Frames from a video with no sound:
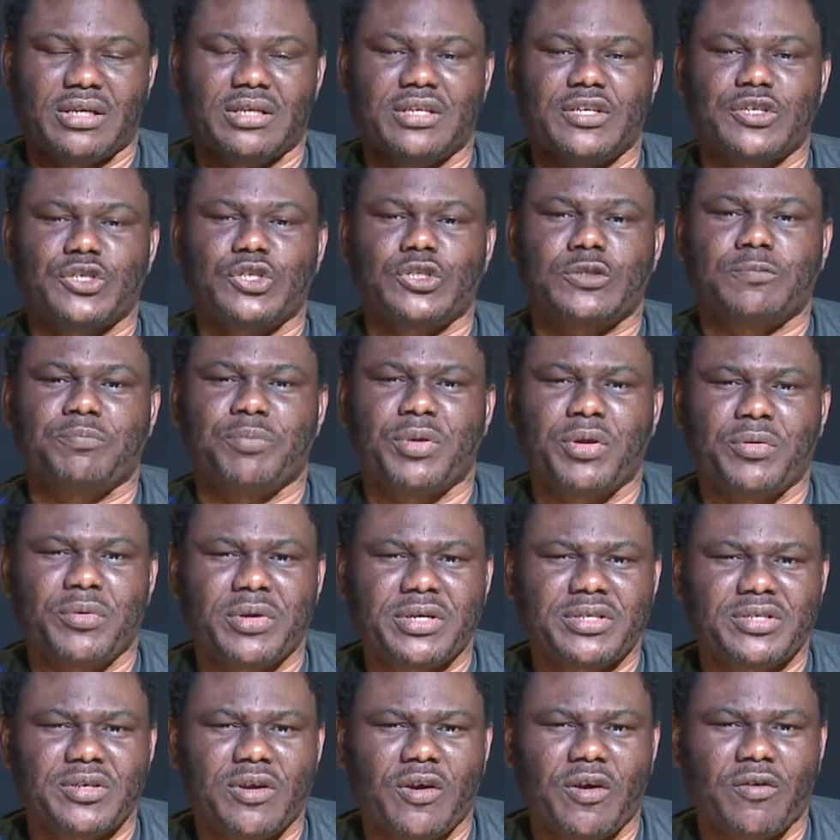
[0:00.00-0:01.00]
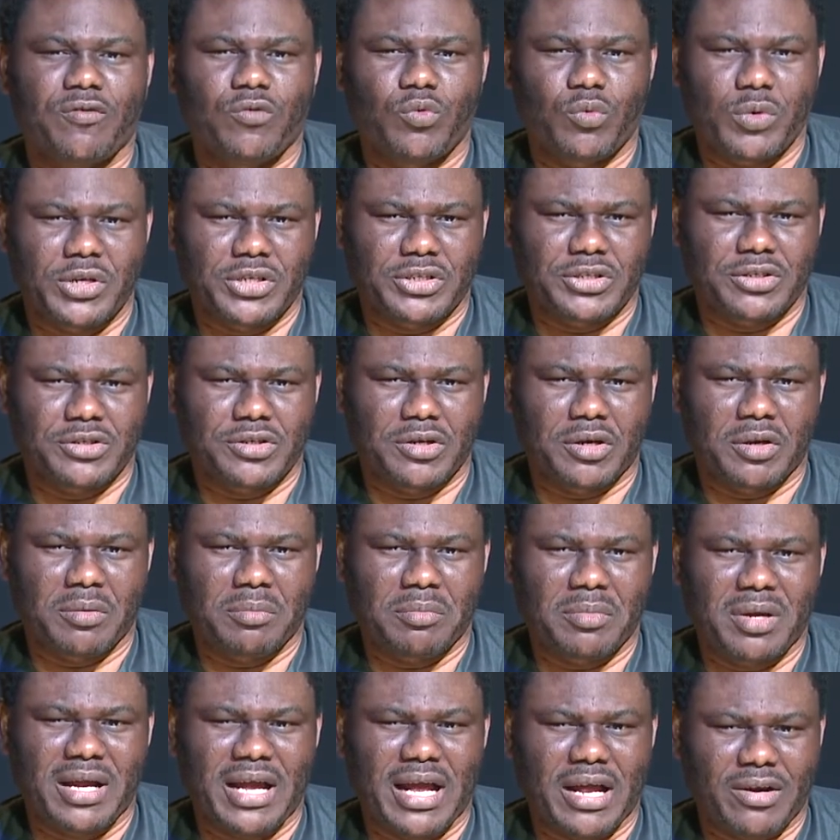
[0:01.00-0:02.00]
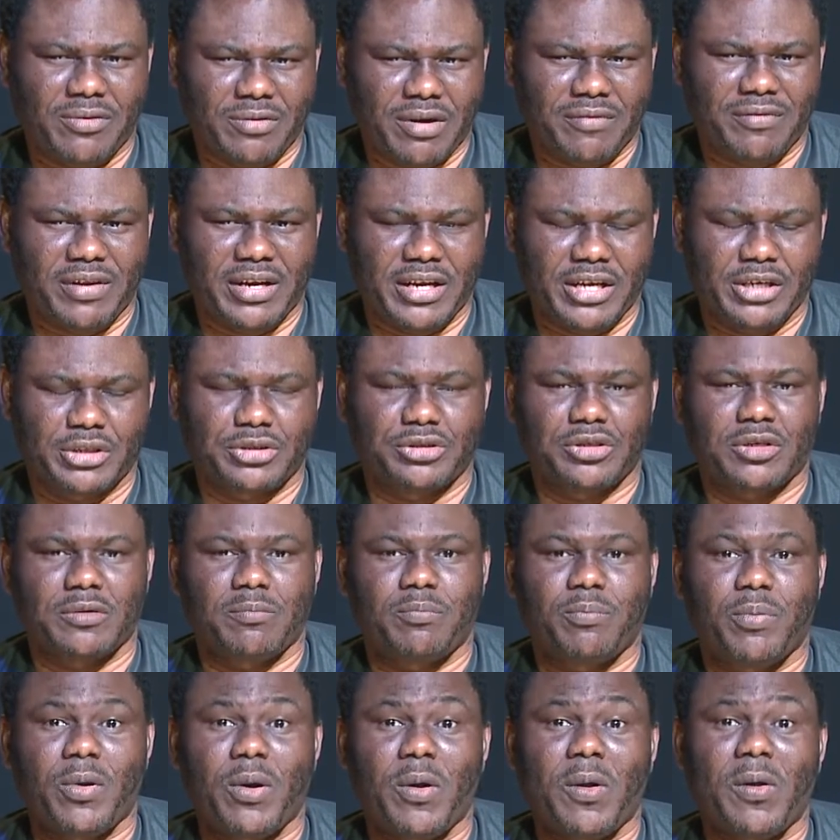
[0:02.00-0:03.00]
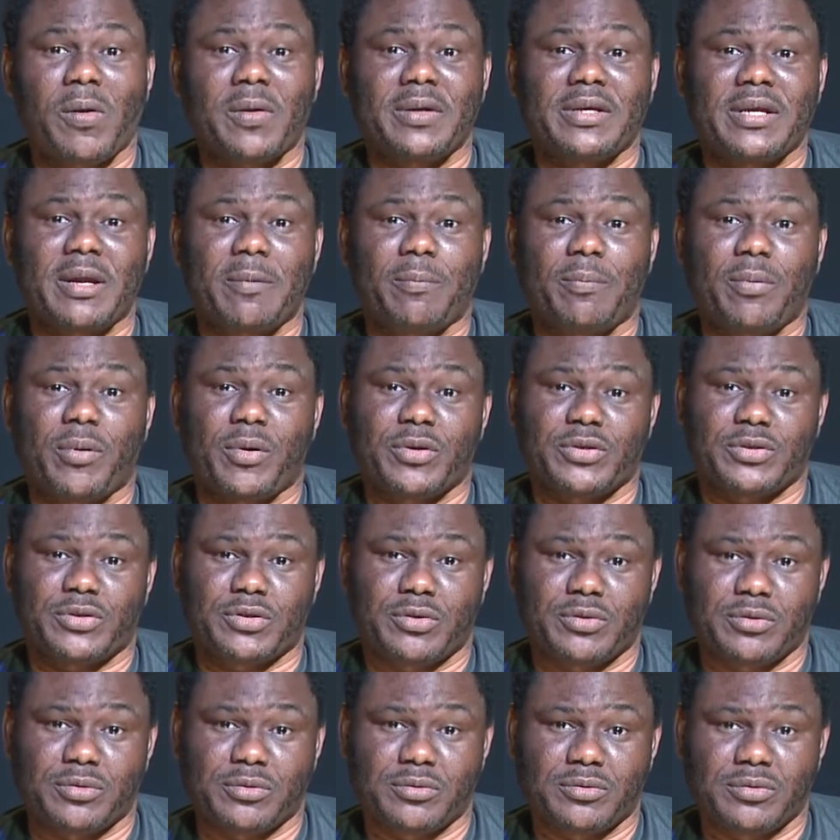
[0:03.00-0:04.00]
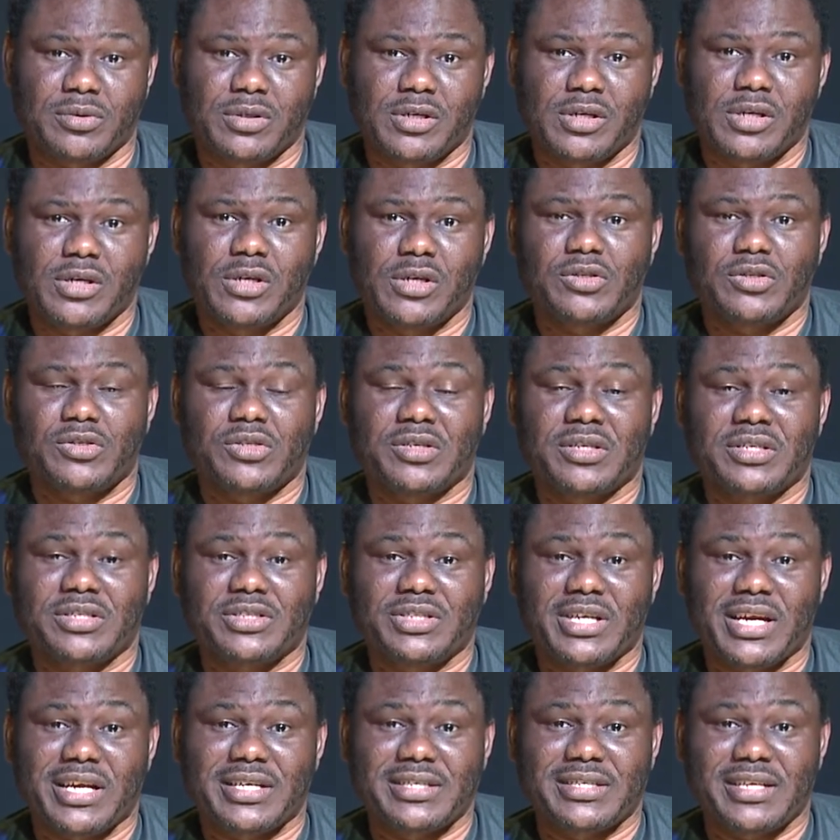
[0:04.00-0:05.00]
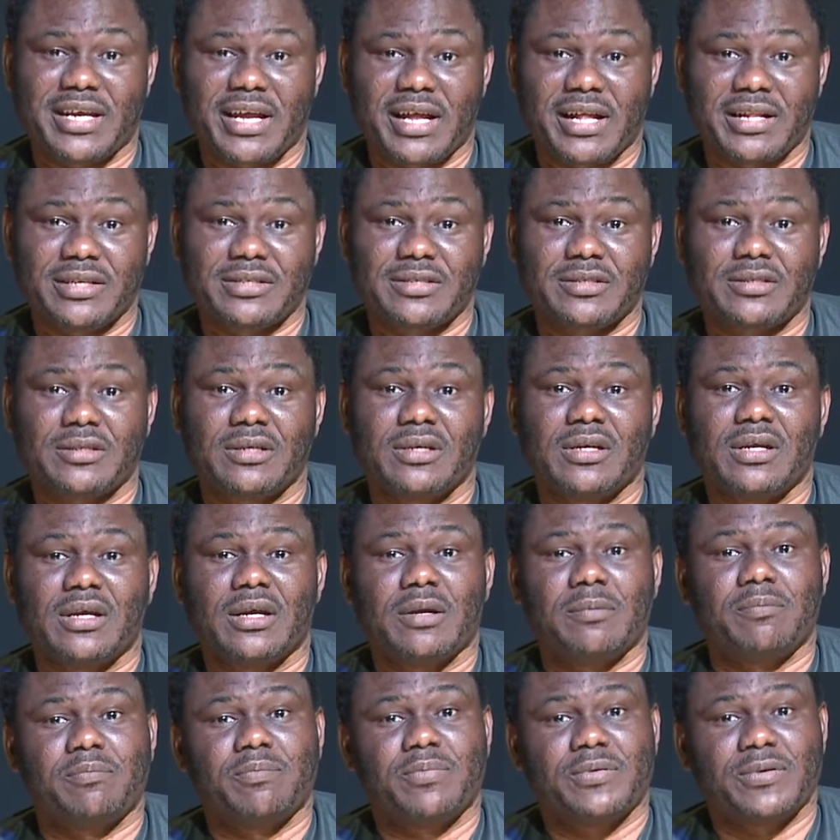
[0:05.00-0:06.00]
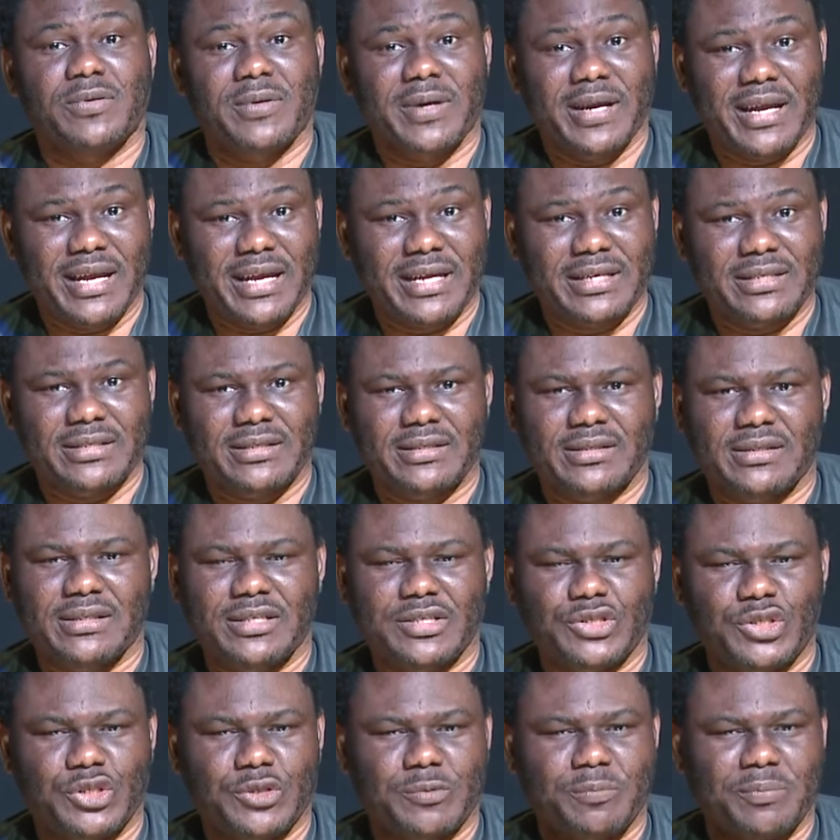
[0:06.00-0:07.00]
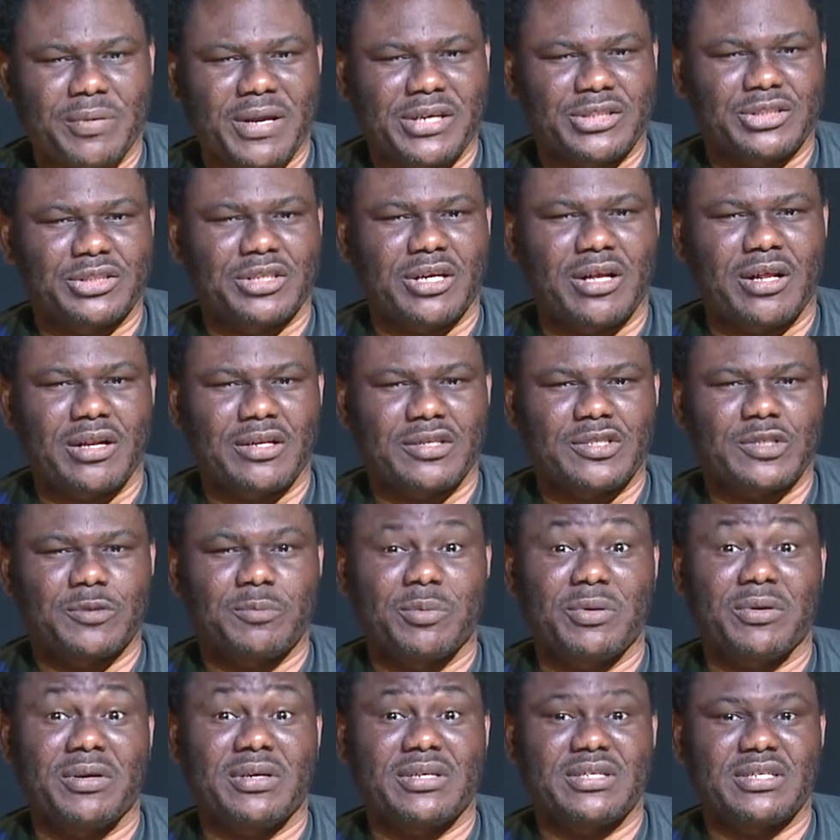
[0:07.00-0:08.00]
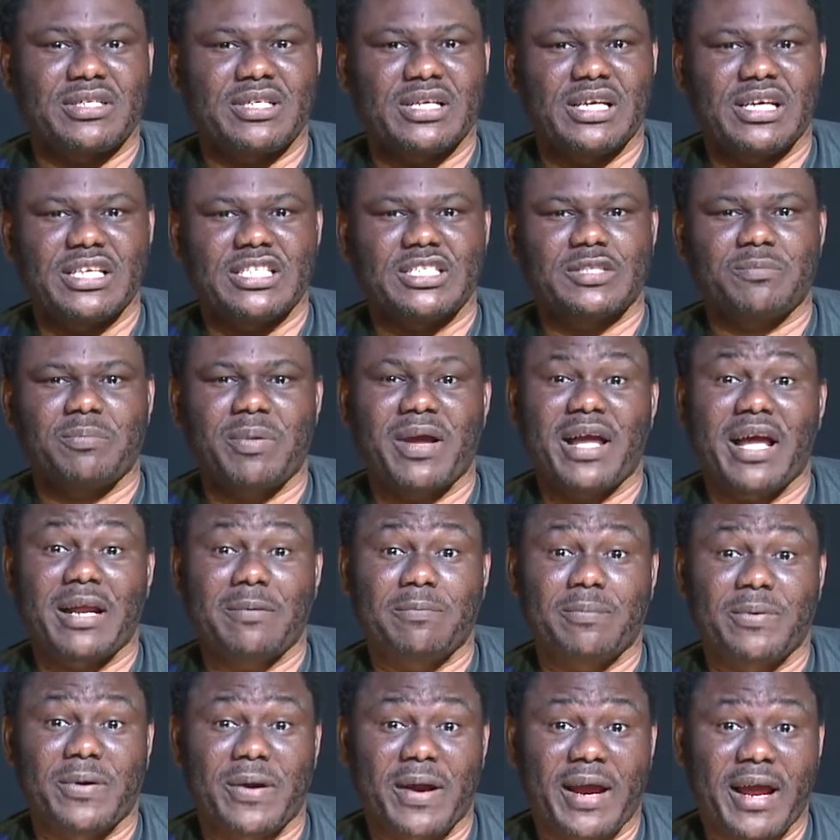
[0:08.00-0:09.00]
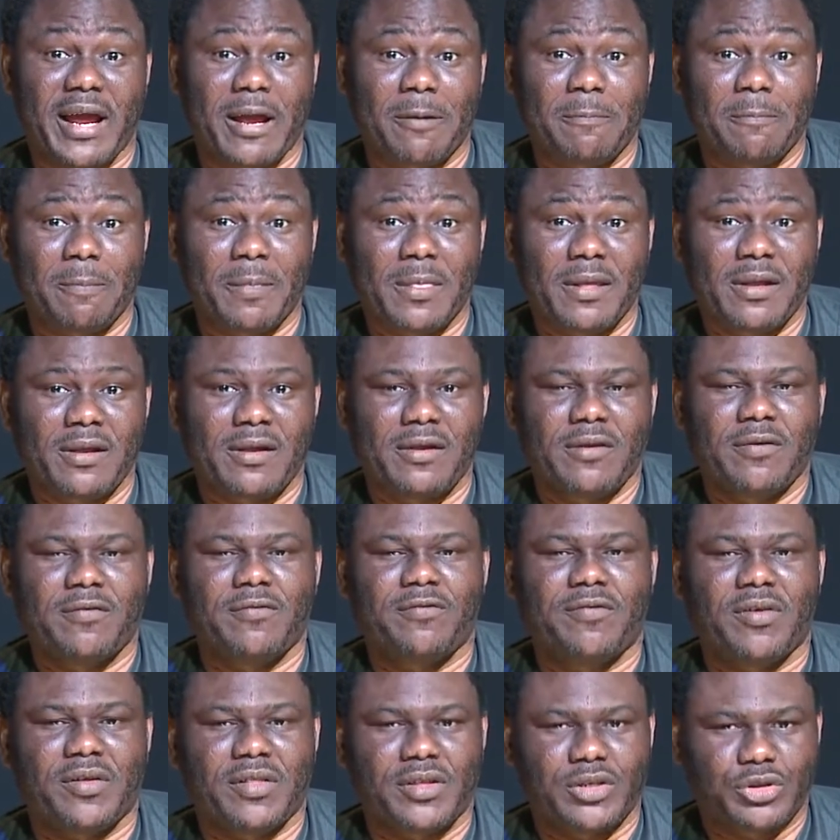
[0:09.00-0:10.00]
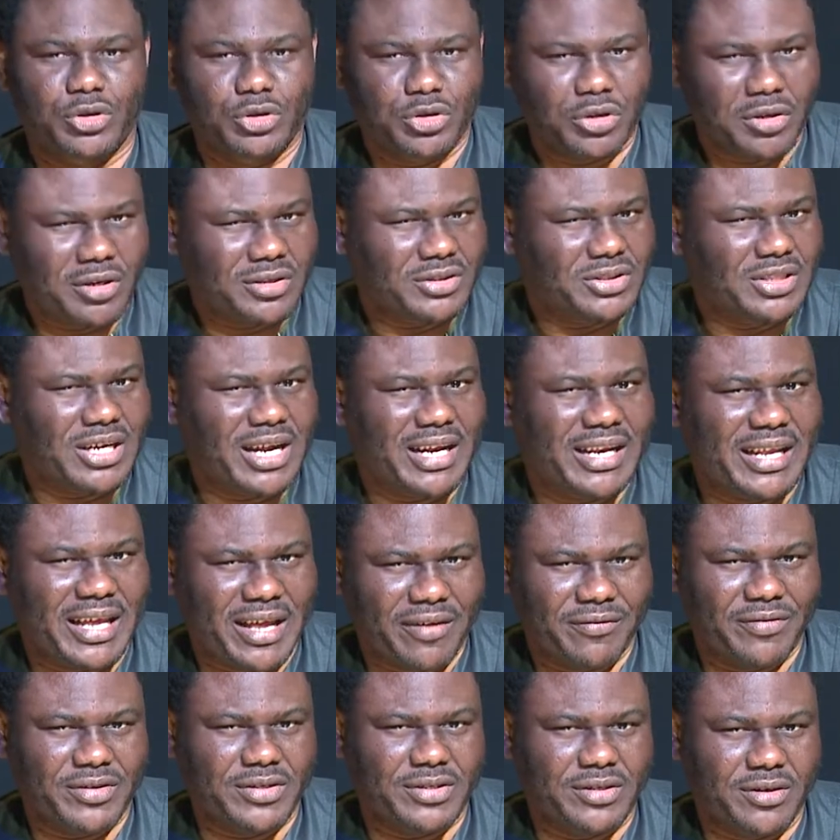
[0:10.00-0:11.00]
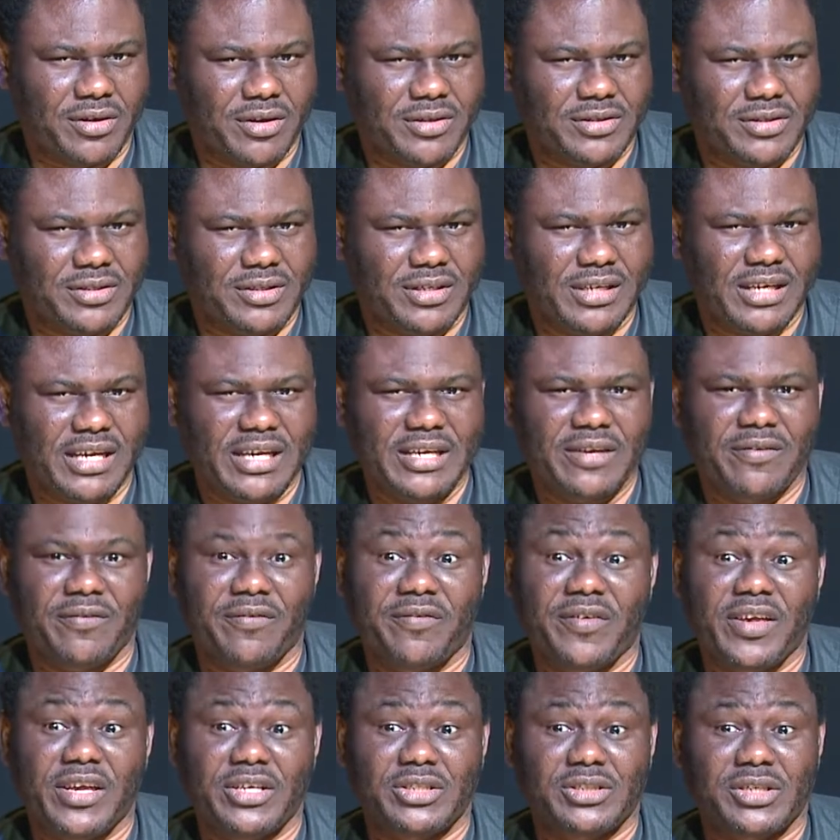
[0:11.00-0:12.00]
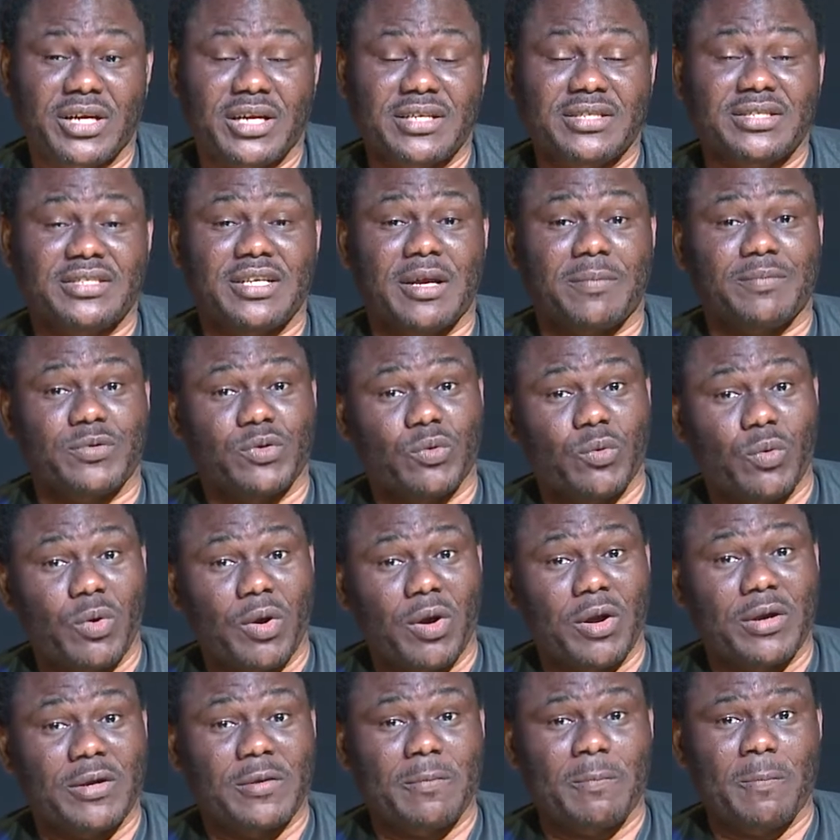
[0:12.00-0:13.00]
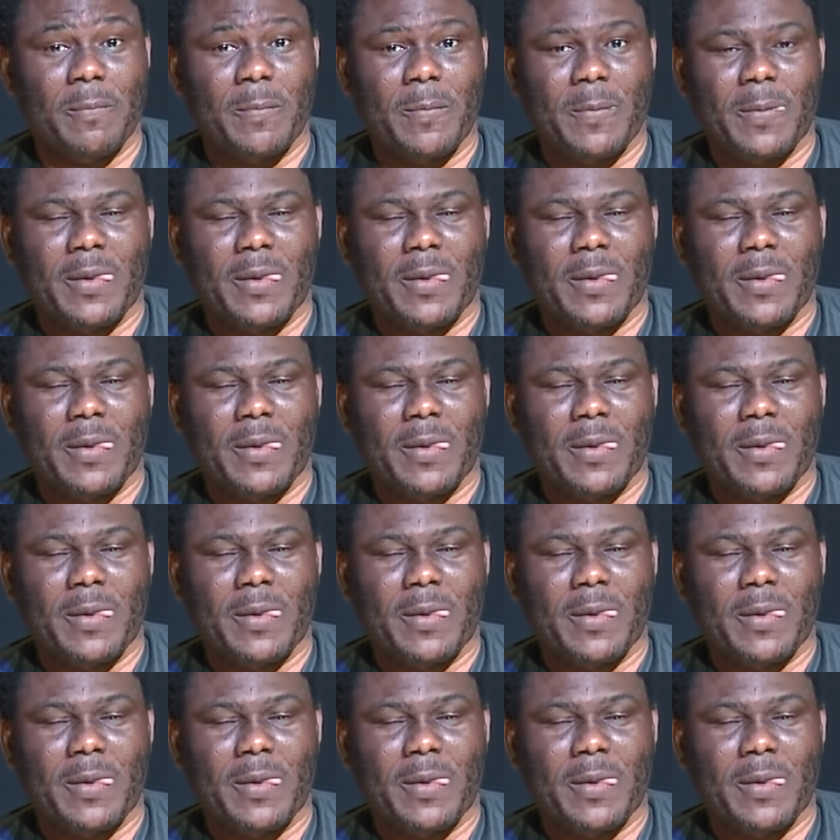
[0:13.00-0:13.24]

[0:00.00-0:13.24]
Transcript: The spirit of wisdom and revelation. Paul, the apostle to the Gentiles, prayed this special spirit-inspired prayer for the church at Ephesus in Ephesians chapter 1.